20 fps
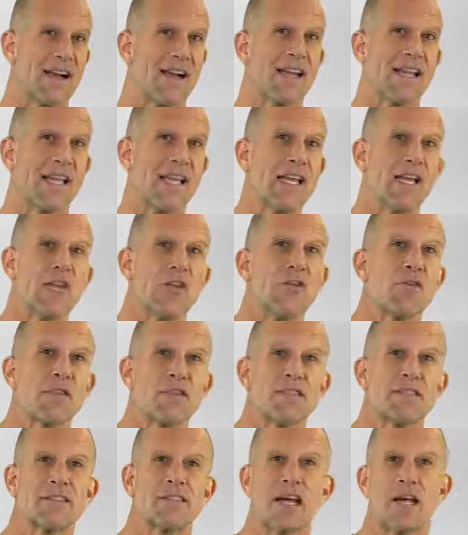Again, you
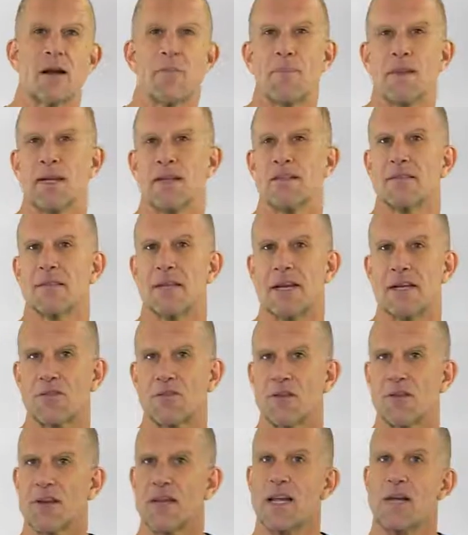can set up an
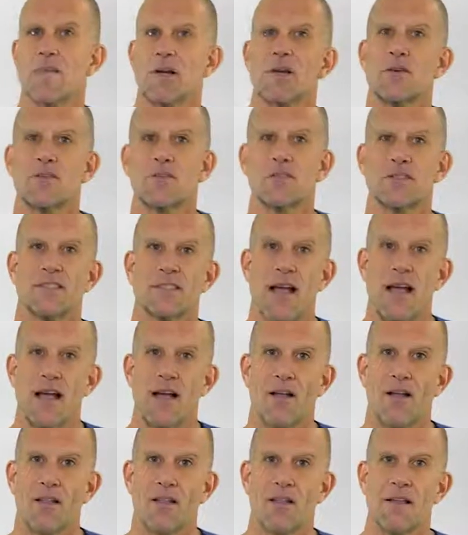electrochemical
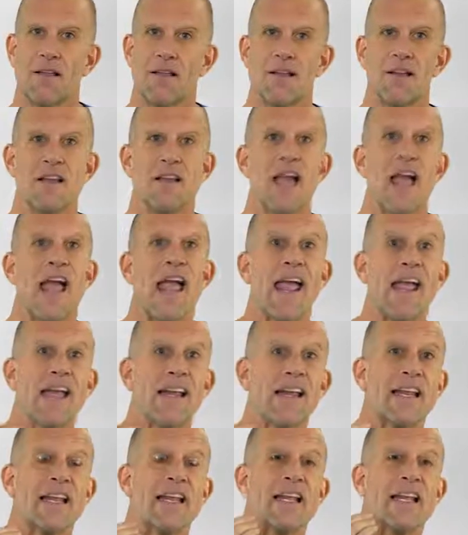cell
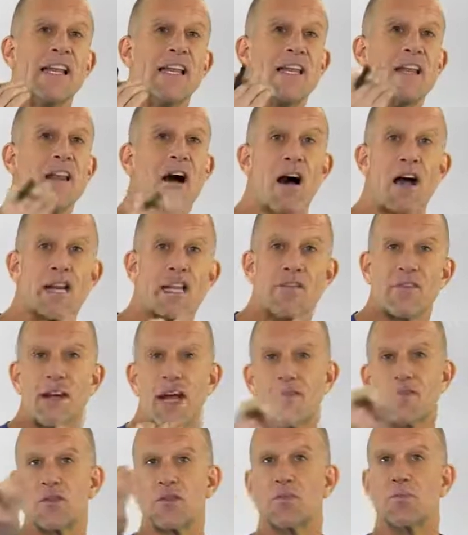and not even
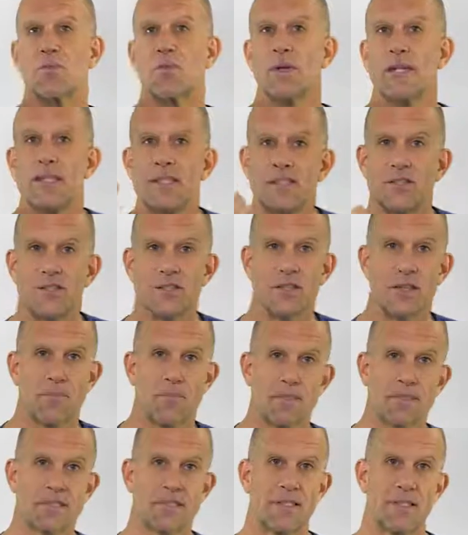have to reach the
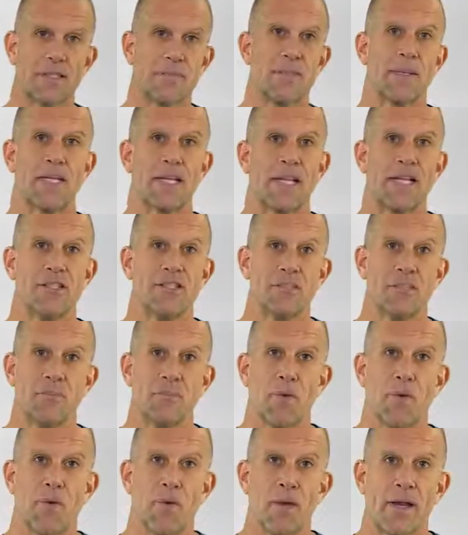
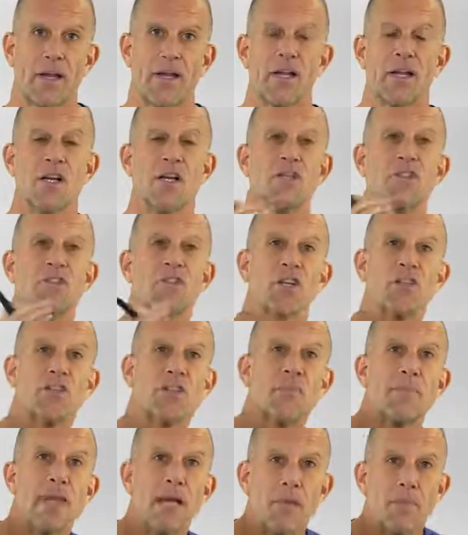precipitation point just
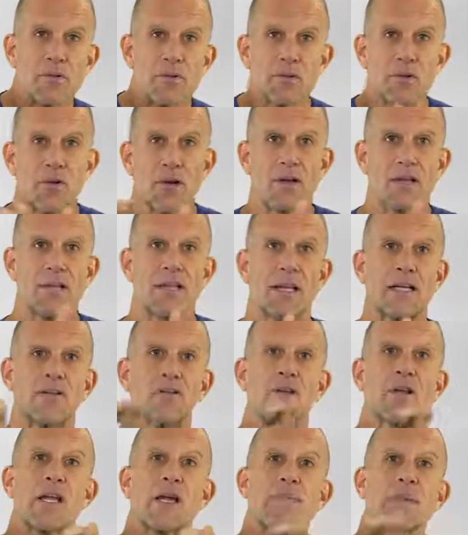to be able to
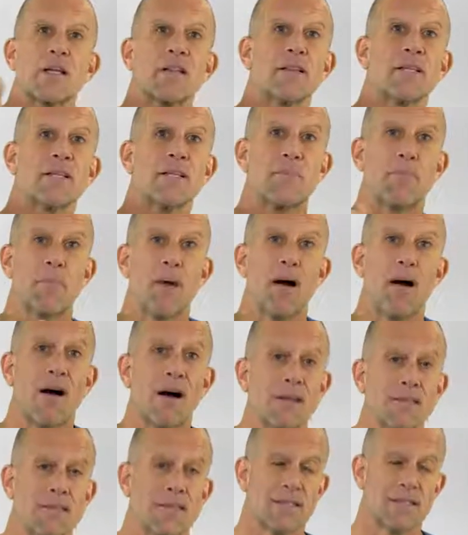electrochemically
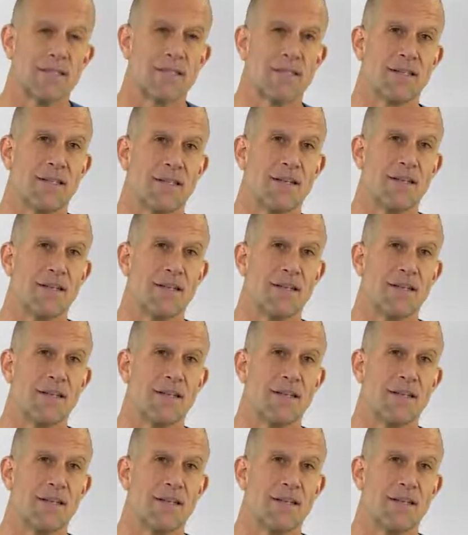deposit